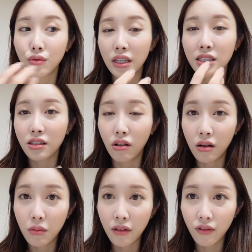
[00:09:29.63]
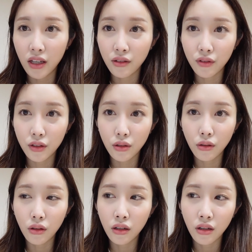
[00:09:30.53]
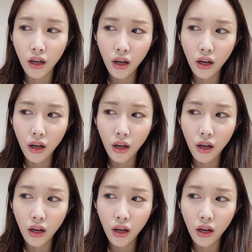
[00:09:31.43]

red scar on my face for so long